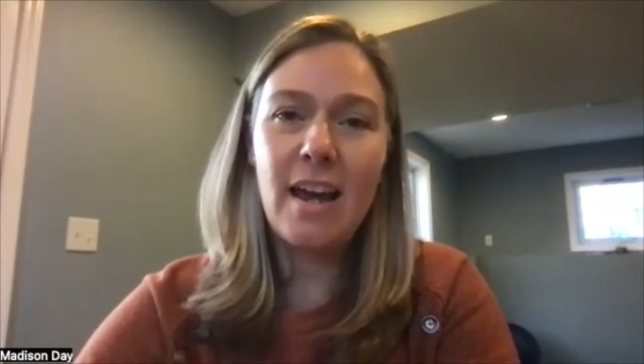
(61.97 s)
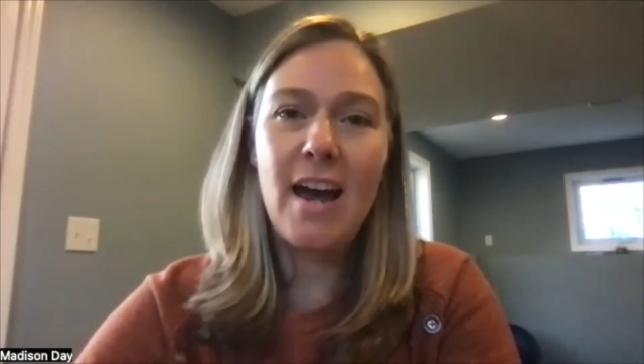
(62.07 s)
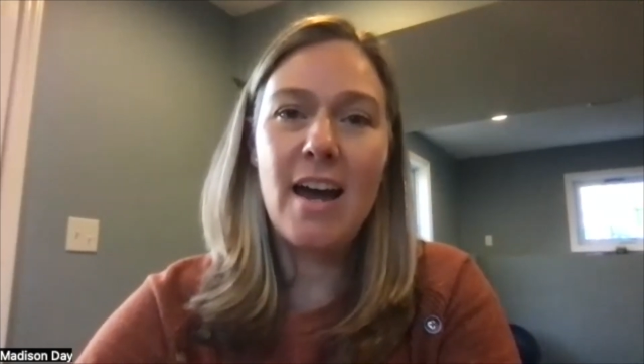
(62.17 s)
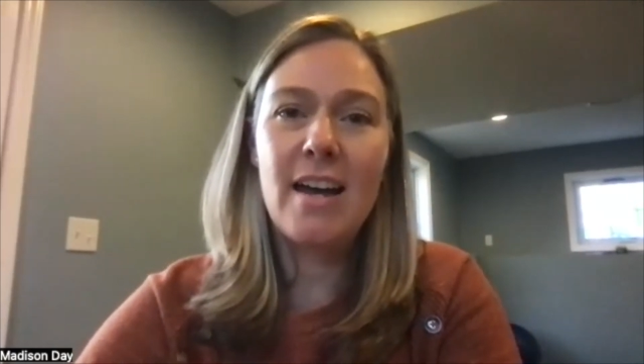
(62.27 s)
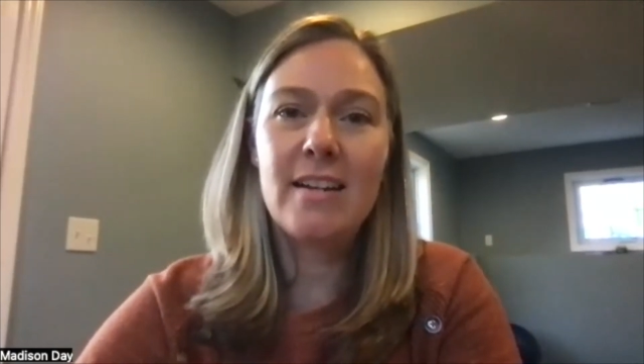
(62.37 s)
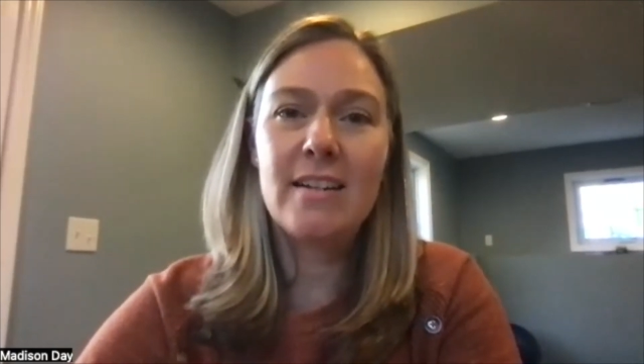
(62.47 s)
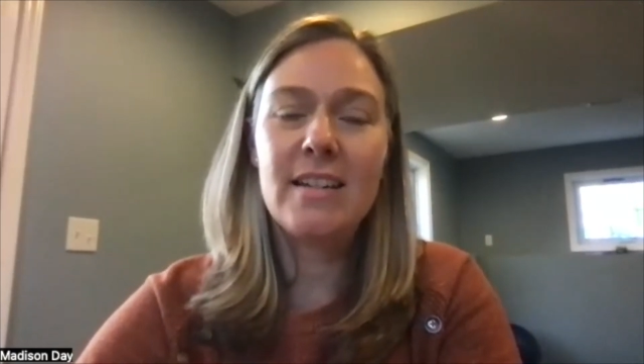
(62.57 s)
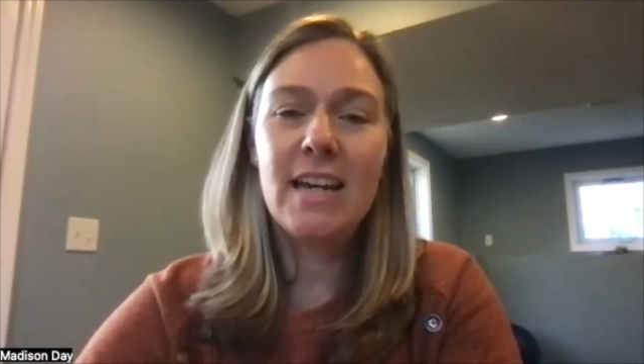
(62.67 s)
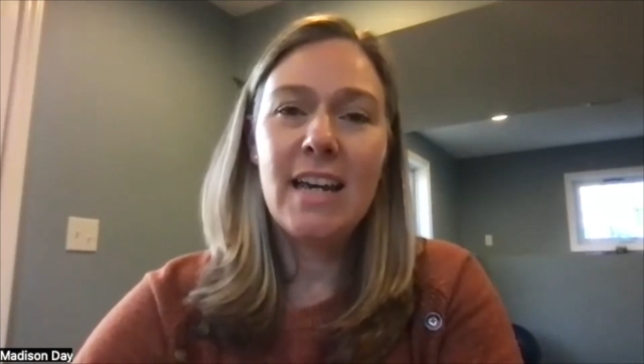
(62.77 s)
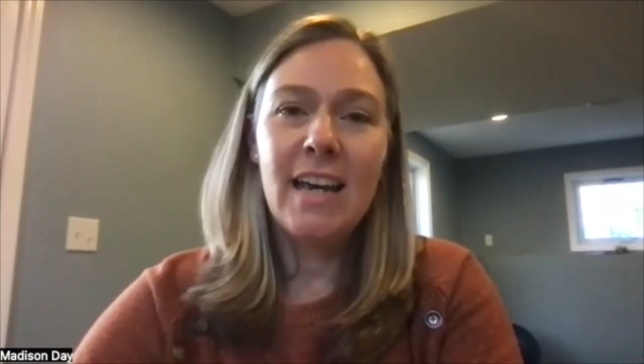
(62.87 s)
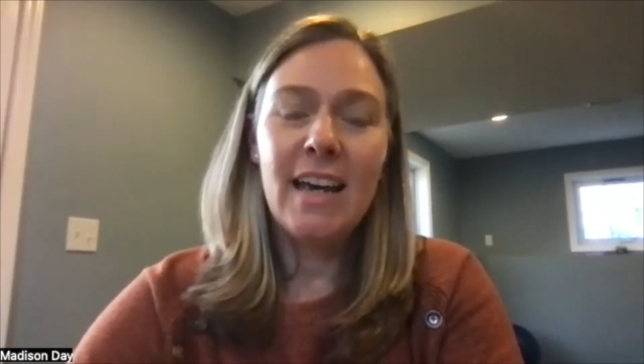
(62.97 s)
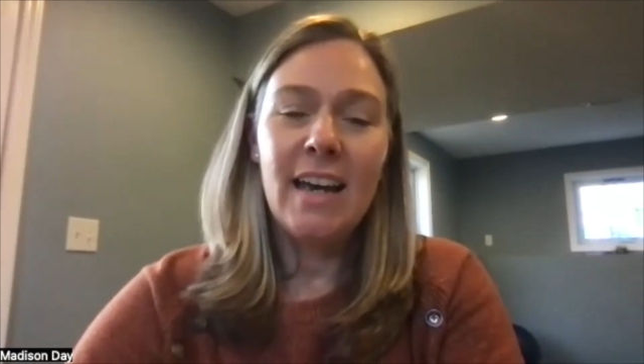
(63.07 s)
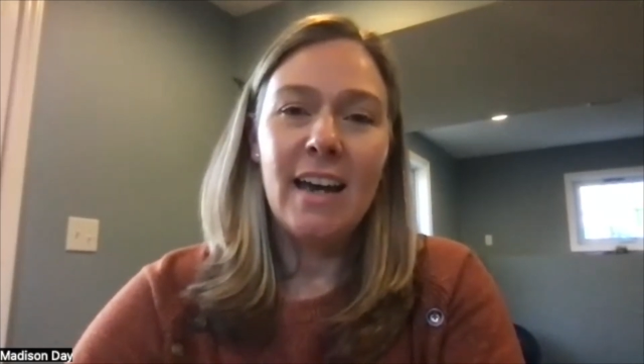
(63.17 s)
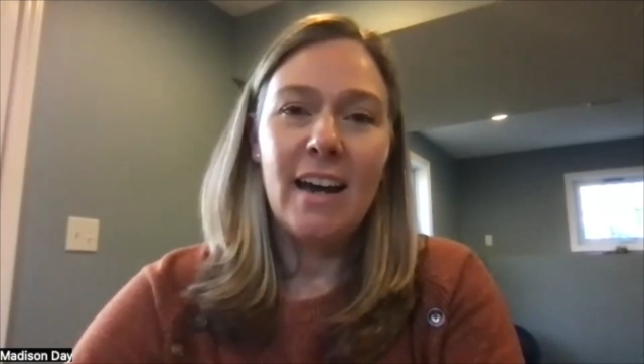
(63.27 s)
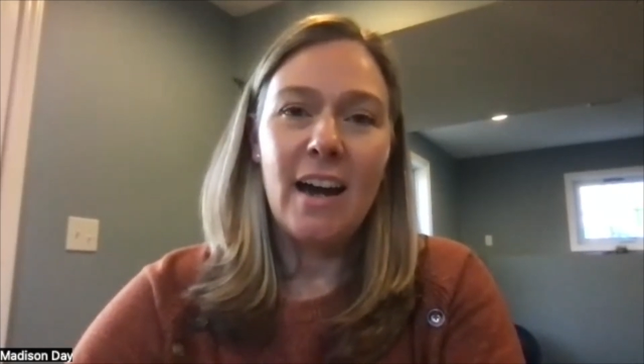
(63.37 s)
And
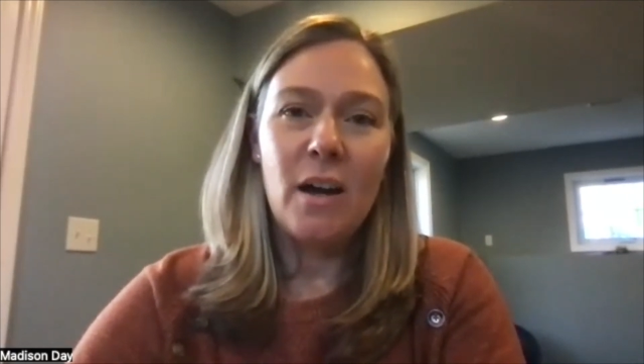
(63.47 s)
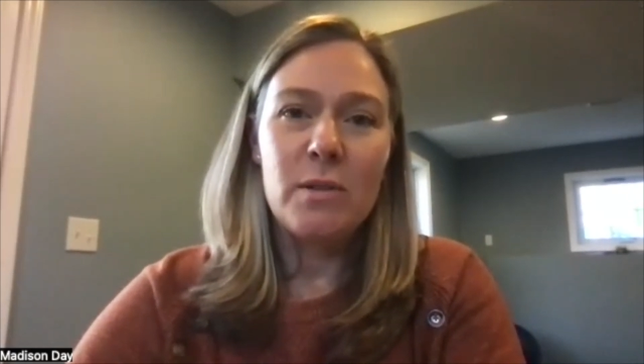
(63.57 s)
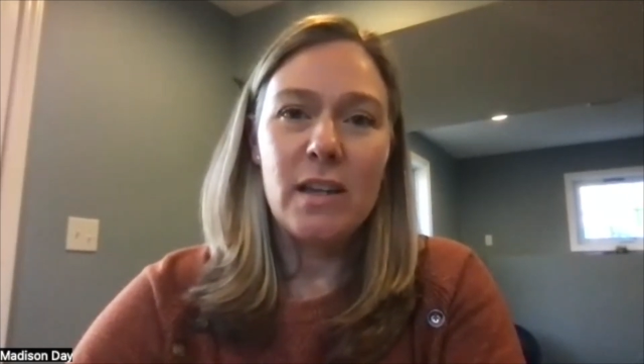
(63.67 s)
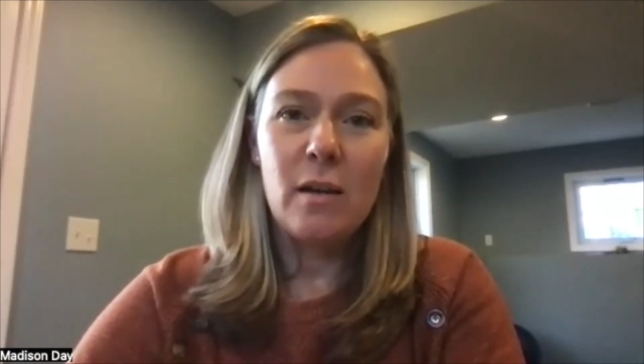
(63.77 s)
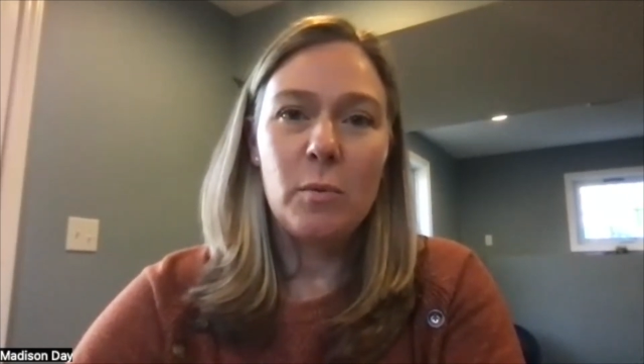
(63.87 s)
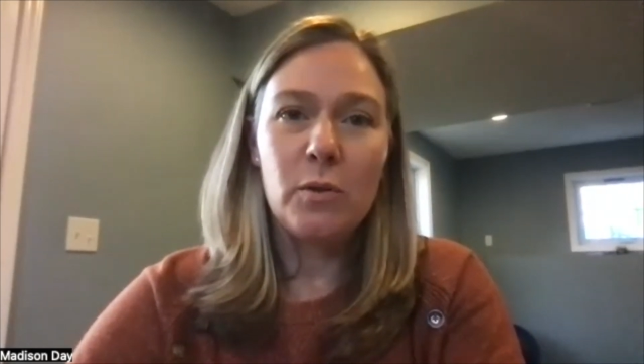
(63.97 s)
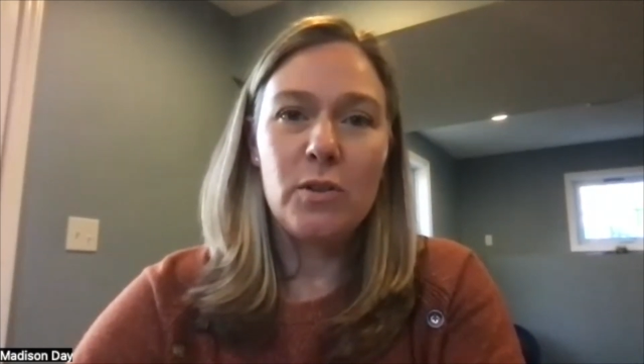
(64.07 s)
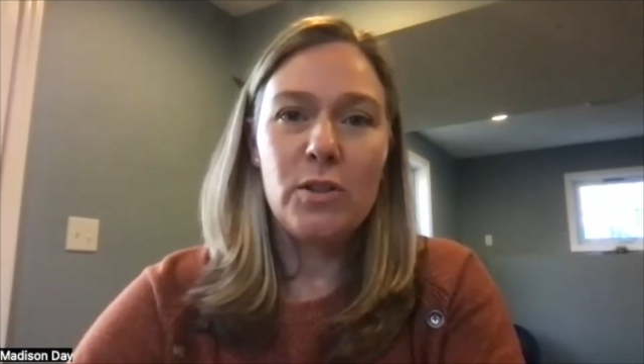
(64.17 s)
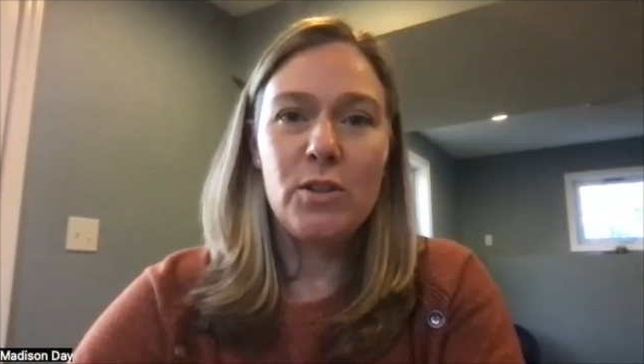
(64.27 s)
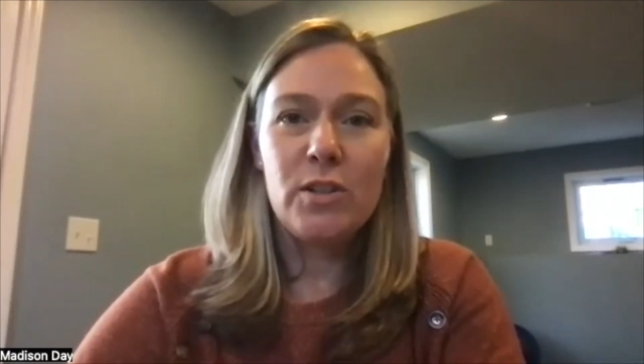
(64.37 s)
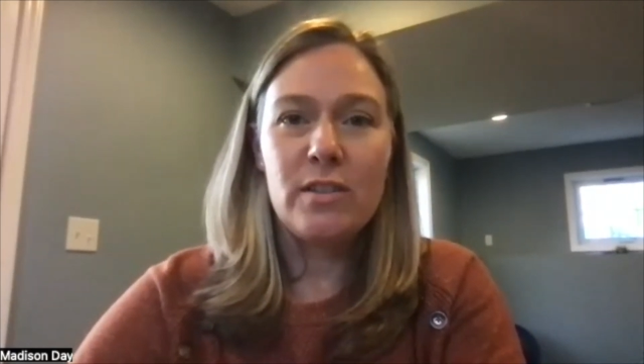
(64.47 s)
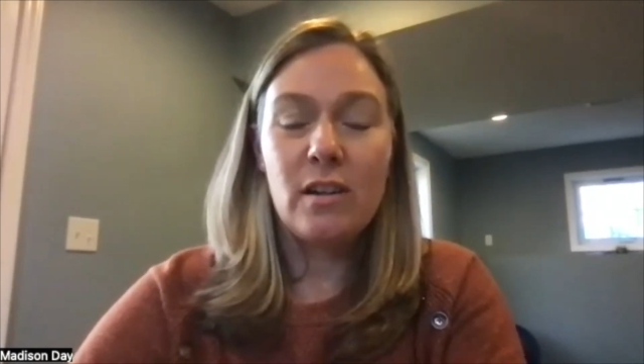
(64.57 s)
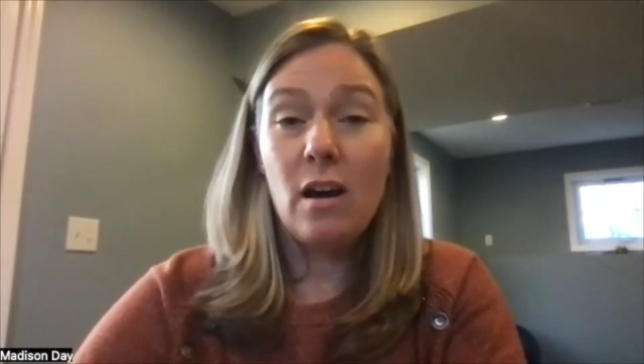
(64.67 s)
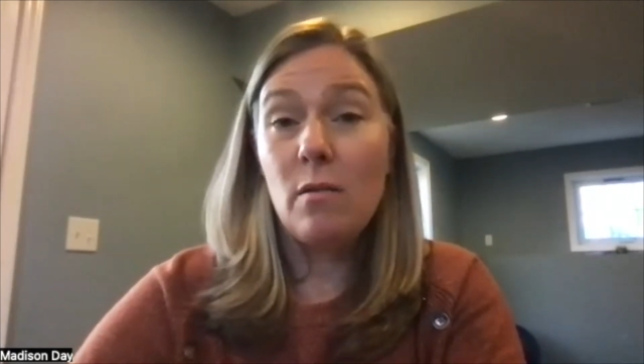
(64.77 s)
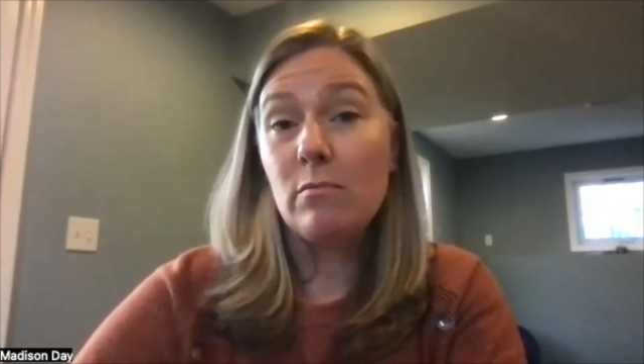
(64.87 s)
I was able to just
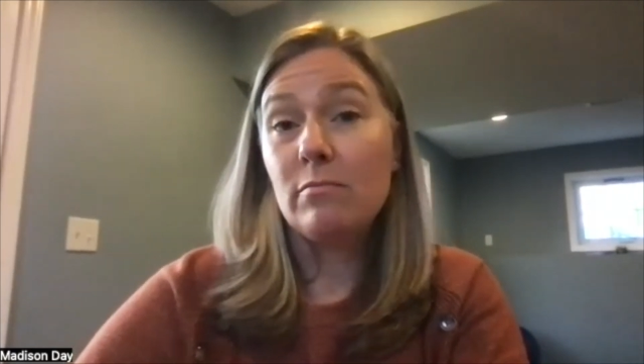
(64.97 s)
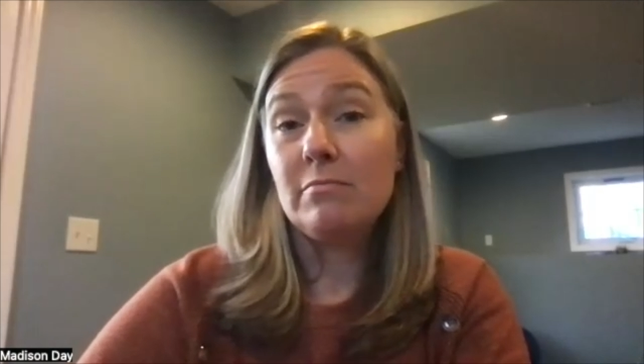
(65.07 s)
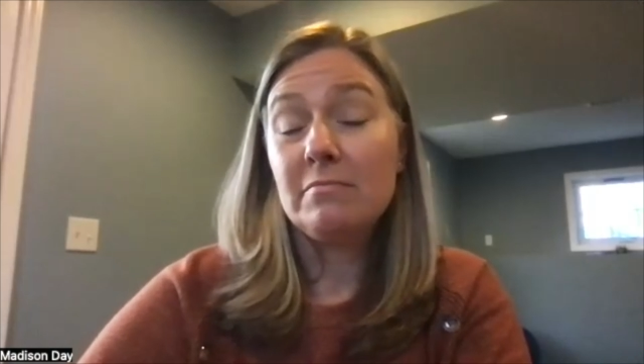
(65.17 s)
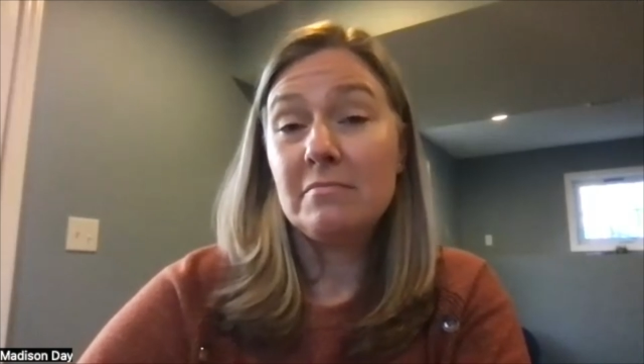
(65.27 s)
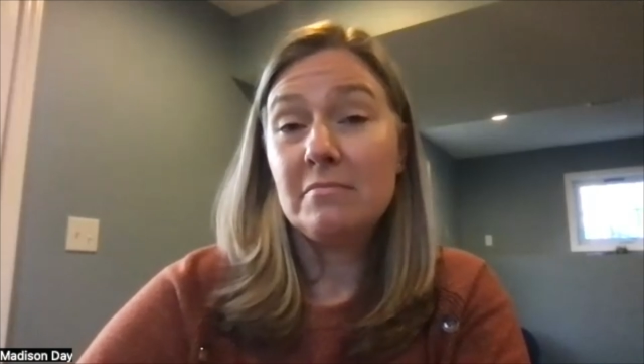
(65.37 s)
come